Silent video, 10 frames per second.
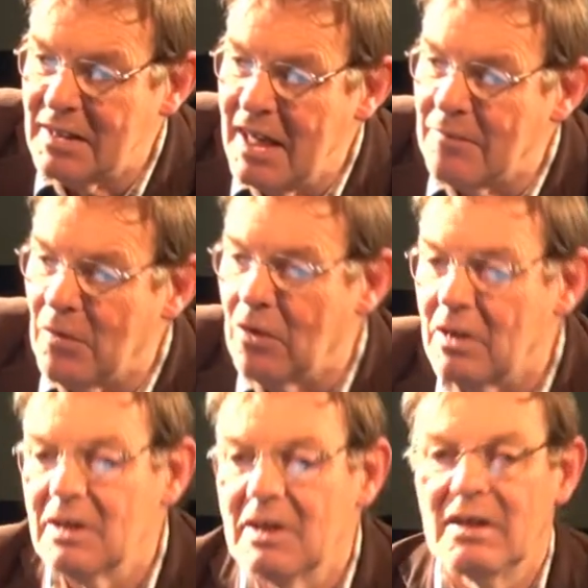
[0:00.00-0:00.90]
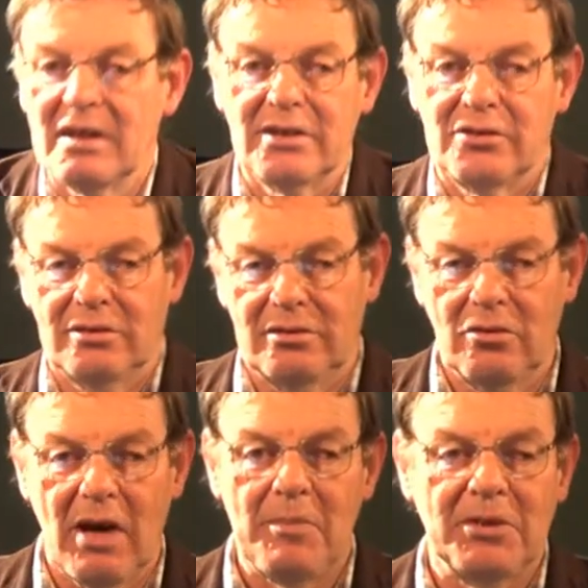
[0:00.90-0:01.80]
Therefore,
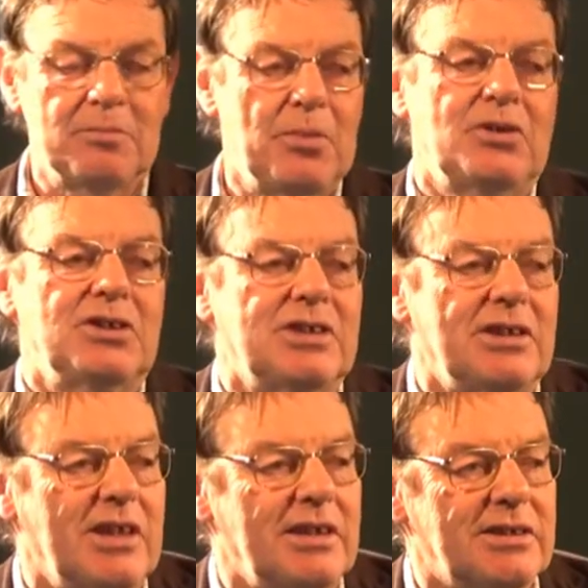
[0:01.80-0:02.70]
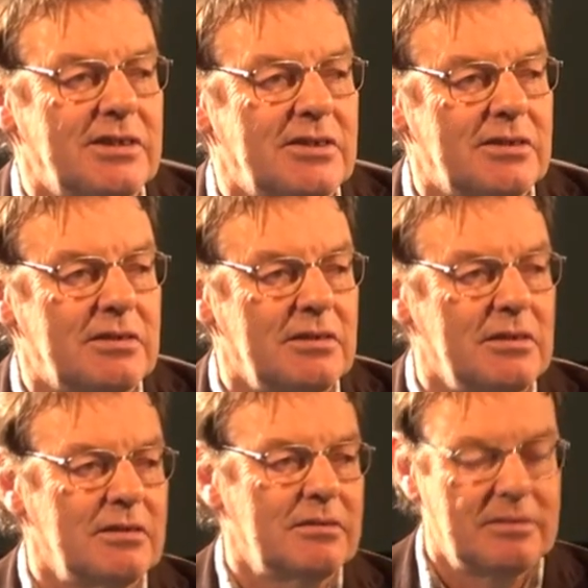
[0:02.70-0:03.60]
you're happy to purchase such assets.
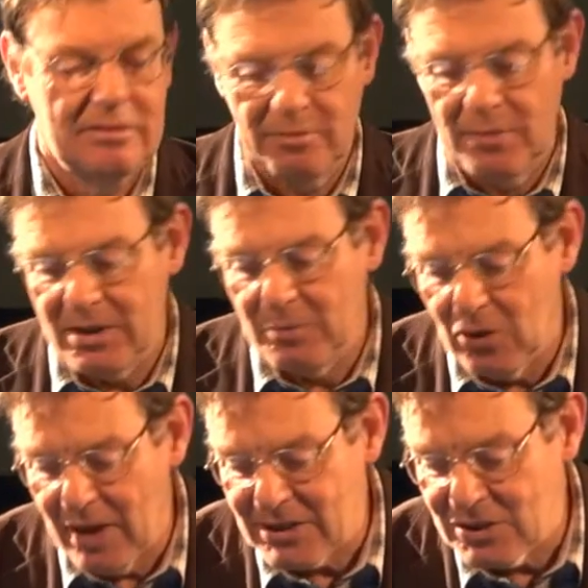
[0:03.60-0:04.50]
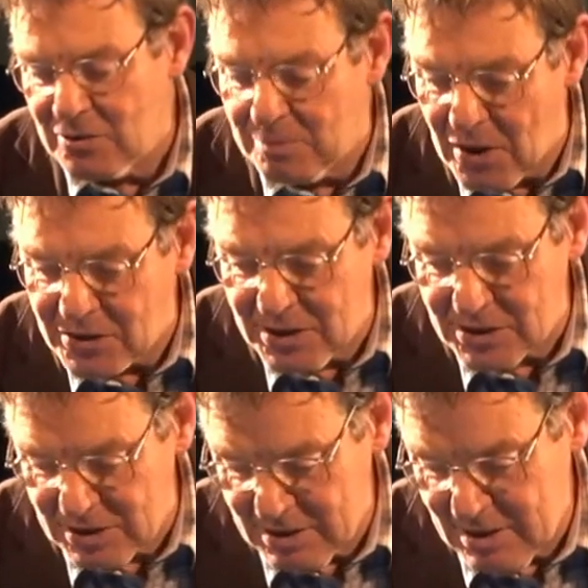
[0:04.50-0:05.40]
But the more assets you
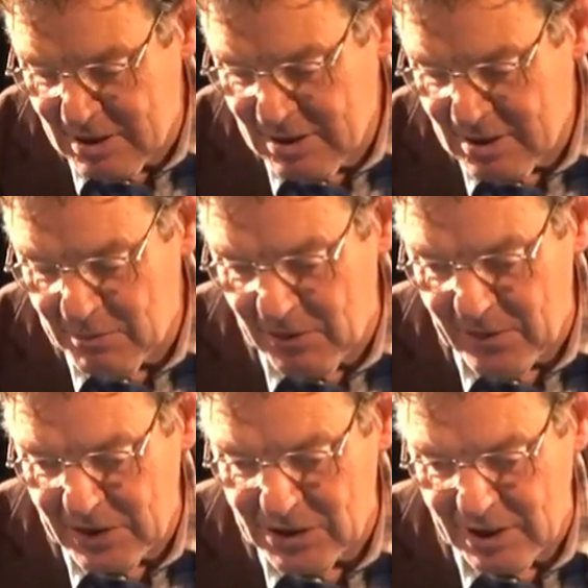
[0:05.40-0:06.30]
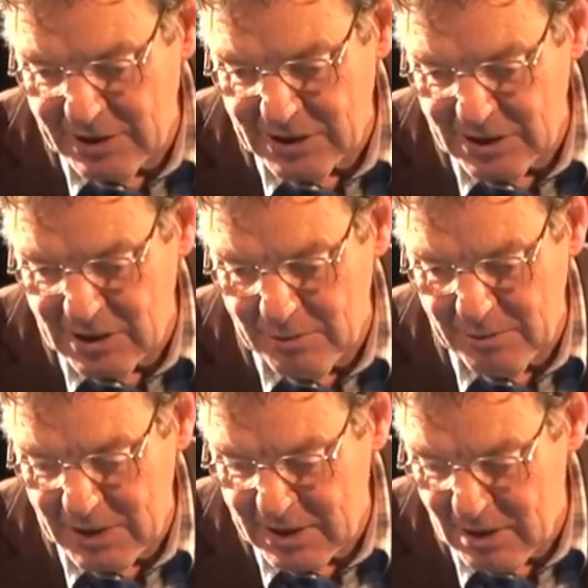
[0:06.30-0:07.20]
purchase, the more fragile the system
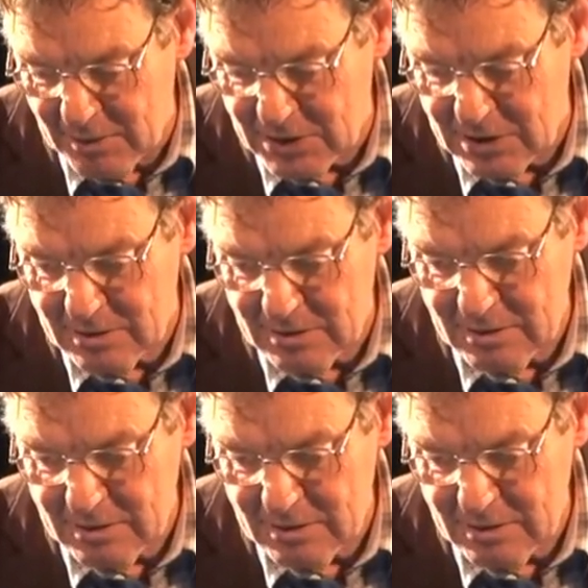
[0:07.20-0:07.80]
becomes.